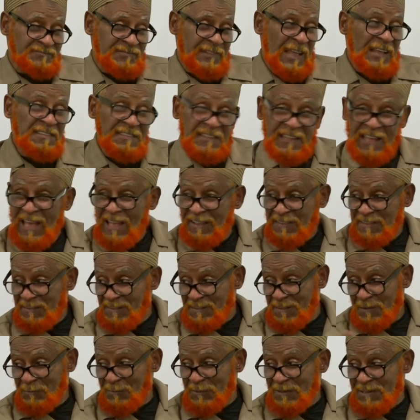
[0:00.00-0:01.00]
That's the
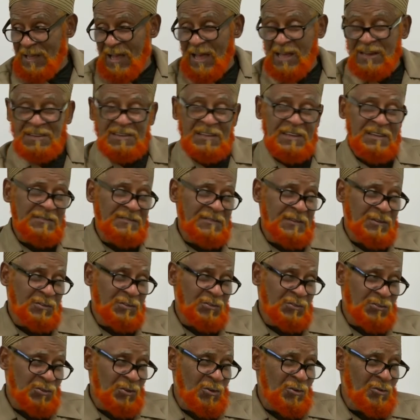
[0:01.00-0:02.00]
essence of the hadith, of
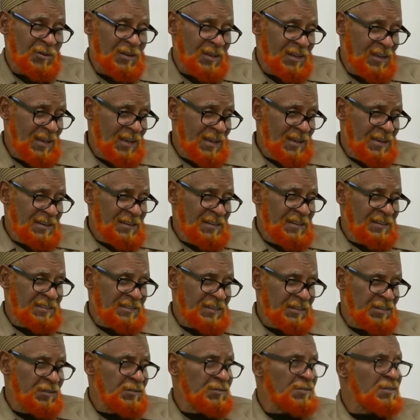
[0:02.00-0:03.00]
the story. He
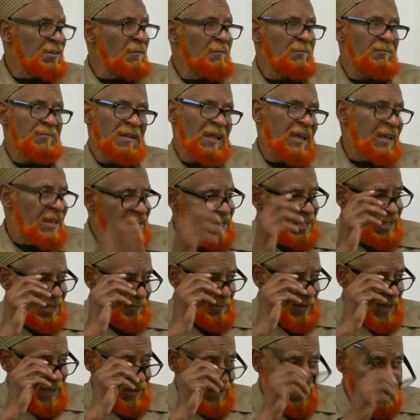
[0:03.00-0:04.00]
said she was complaining
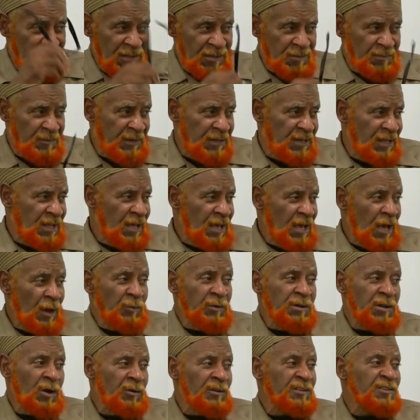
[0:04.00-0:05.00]
about her husband. And
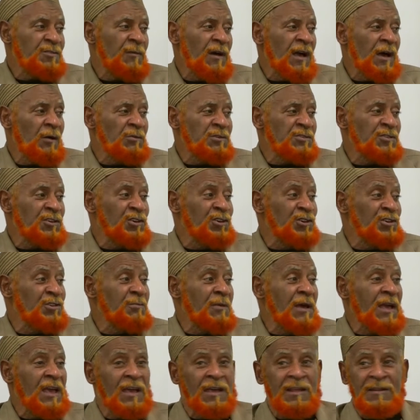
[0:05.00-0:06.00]
we know Ismail was a good
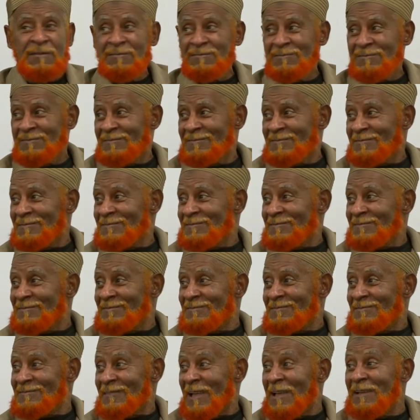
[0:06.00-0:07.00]
man.
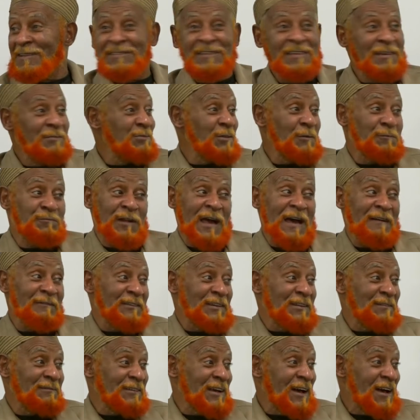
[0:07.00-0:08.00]
He was the
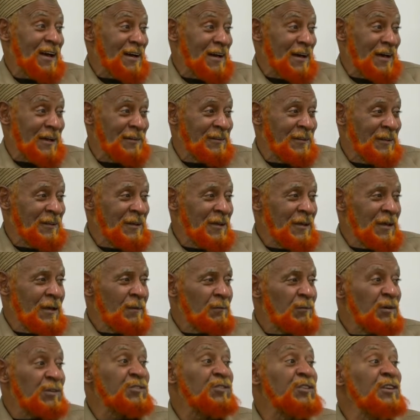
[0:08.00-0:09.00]
prophet of God.
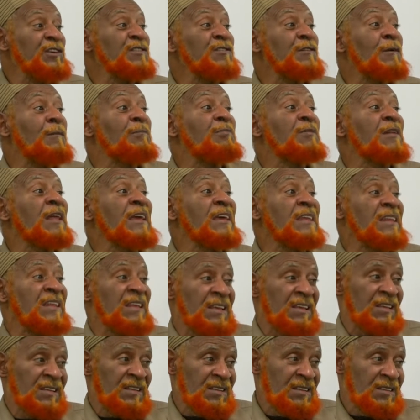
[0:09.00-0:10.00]
But she's
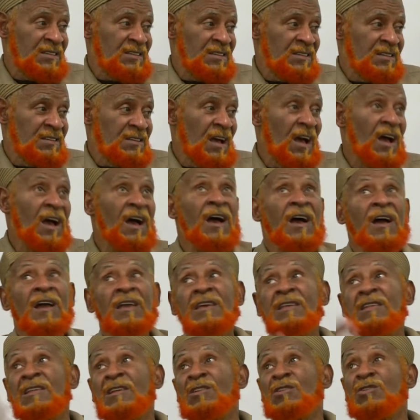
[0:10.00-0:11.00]
complaining.
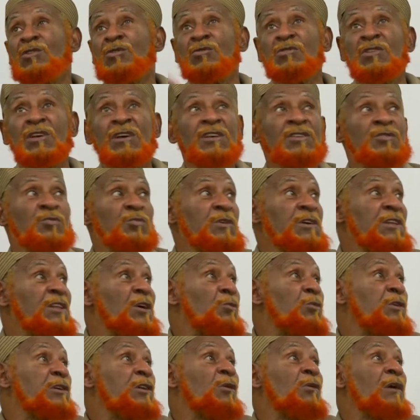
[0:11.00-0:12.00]
He didn't do this. We
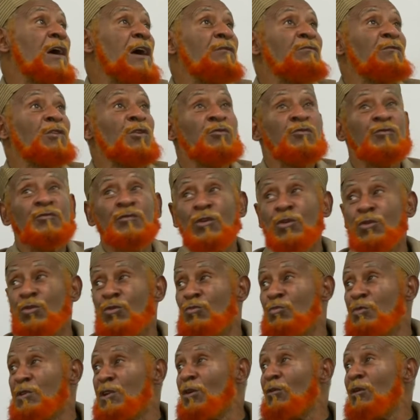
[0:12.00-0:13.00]
don't have no
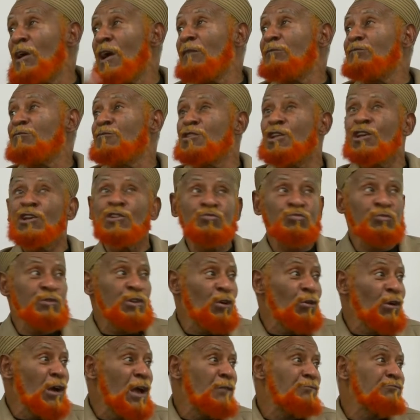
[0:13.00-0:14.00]
food. We don't have this. We
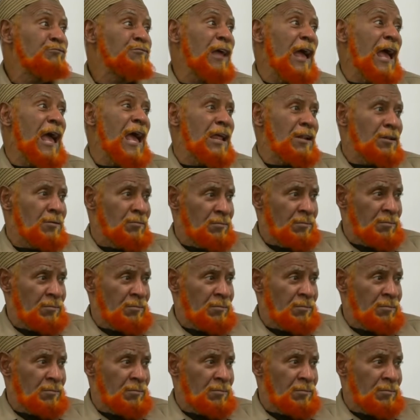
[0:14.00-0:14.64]
don't have that.